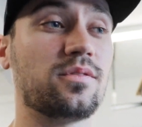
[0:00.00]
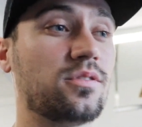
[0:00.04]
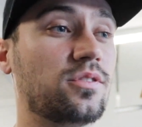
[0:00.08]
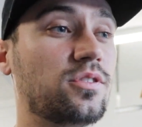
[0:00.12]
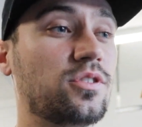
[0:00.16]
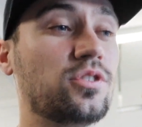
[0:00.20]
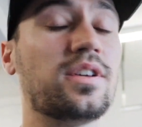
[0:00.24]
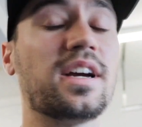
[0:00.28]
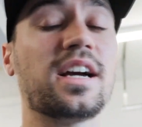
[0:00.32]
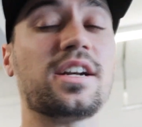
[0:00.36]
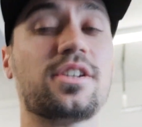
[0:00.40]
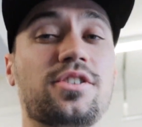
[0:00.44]

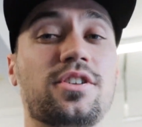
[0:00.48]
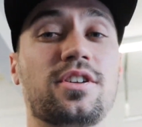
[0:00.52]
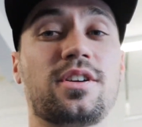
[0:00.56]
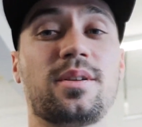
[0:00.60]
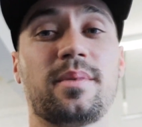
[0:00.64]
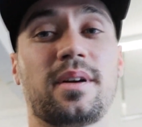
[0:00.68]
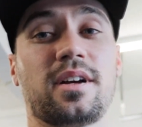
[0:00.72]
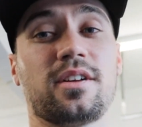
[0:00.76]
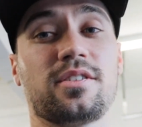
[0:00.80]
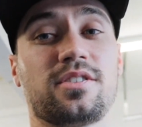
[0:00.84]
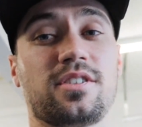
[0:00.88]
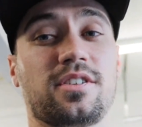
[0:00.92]
You guys should come
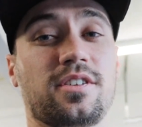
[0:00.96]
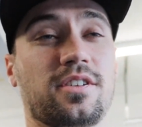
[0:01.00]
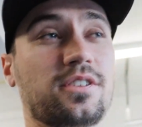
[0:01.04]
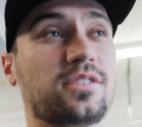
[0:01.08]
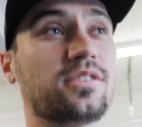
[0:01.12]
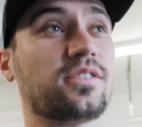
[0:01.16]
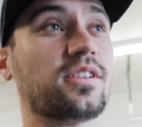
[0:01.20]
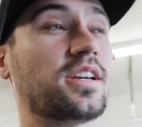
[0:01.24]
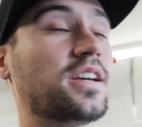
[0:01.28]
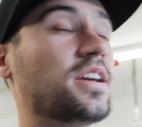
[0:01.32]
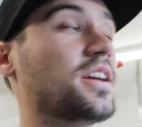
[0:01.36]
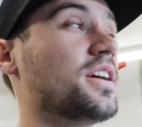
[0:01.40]
out,
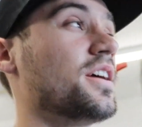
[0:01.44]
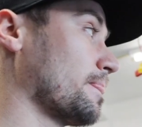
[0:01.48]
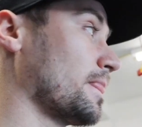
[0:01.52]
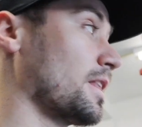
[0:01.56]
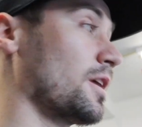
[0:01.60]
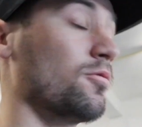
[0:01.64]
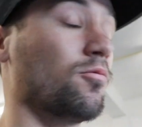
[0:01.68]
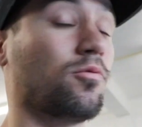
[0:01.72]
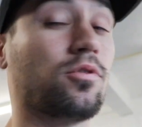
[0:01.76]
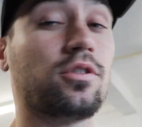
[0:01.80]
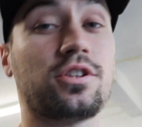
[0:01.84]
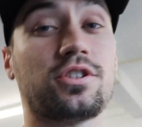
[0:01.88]
seriously.
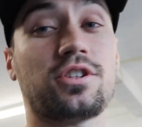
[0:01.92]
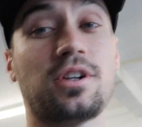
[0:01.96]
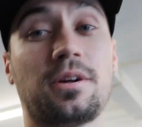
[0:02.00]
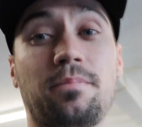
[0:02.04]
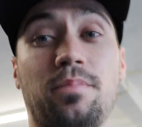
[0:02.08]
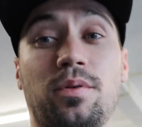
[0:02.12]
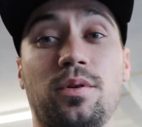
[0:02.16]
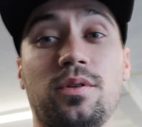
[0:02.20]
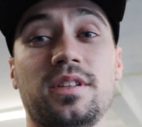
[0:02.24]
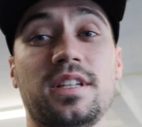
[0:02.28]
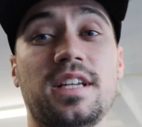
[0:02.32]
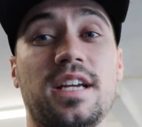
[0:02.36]
We're going to start
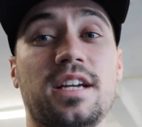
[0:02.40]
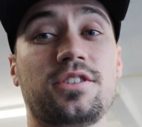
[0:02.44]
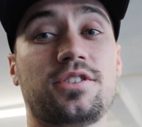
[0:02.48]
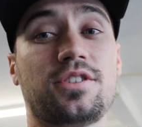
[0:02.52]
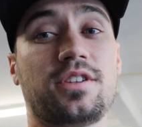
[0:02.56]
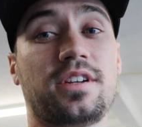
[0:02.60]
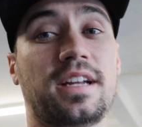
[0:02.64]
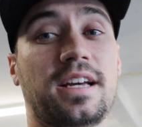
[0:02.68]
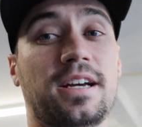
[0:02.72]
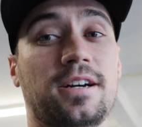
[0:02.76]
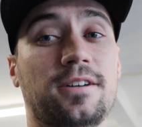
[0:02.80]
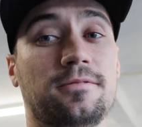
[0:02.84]
pulling the
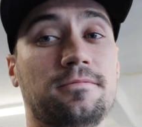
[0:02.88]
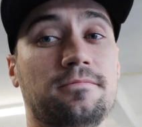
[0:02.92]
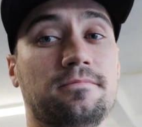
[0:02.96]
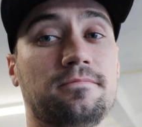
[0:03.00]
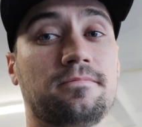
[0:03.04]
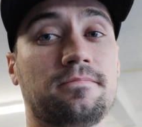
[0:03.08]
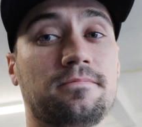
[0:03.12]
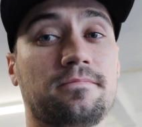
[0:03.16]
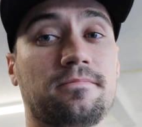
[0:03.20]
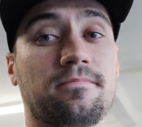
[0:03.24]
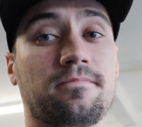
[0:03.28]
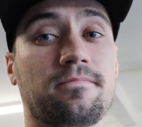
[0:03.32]
engine now,
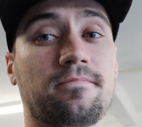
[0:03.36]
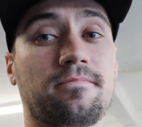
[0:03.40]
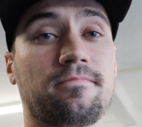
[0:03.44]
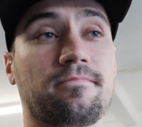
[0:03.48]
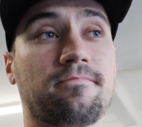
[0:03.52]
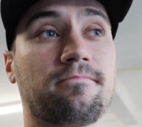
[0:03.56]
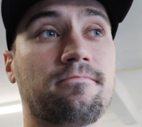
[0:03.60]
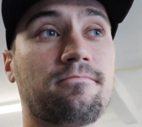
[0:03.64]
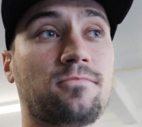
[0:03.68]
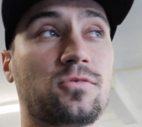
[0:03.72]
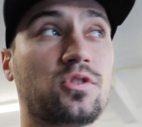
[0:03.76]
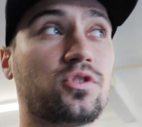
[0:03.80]

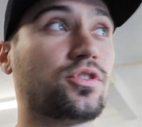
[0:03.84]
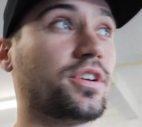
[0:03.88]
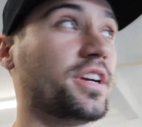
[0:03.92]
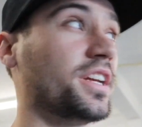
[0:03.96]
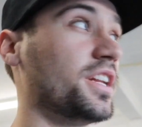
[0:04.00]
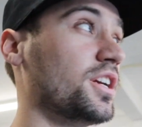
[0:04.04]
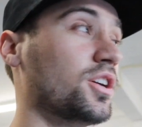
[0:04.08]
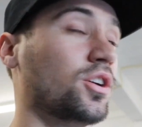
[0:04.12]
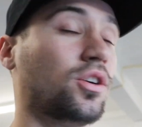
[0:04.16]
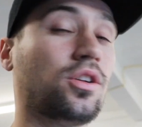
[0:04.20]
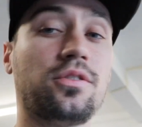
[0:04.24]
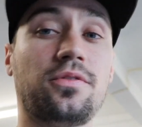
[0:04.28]

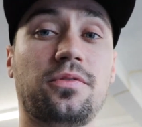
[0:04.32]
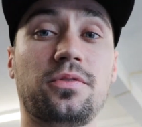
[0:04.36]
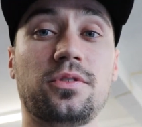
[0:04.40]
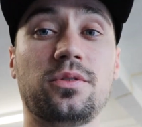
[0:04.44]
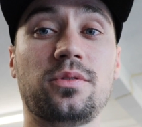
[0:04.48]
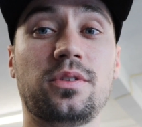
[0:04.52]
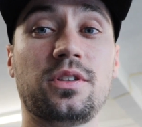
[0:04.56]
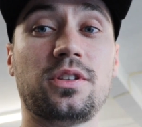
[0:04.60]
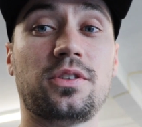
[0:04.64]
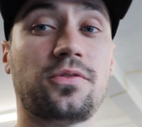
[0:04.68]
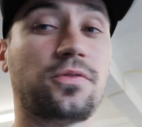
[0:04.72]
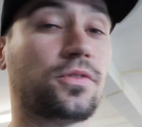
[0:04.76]
draining all the
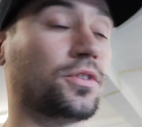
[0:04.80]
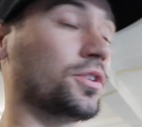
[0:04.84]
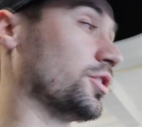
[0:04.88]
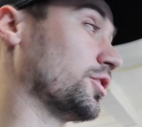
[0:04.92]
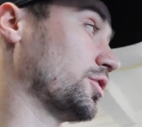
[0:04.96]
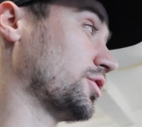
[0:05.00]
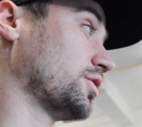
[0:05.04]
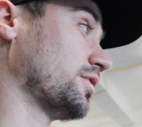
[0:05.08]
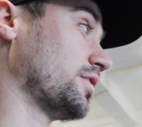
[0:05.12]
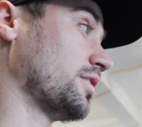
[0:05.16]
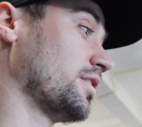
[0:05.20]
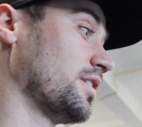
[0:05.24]
fluids
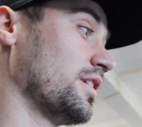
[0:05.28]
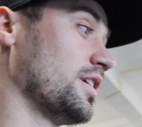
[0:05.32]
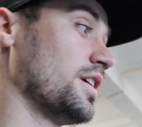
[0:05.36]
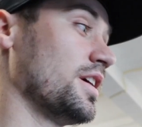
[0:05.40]
first.